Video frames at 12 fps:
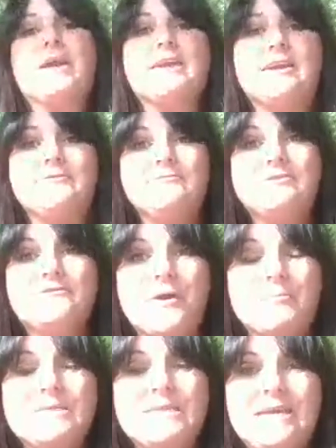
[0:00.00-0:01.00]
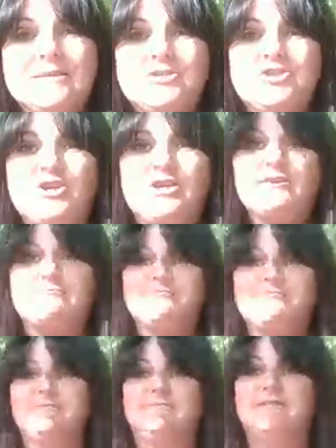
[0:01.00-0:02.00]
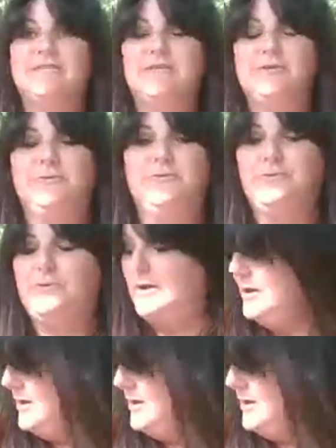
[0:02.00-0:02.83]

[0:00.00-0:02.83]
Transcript: a gift from Tangie to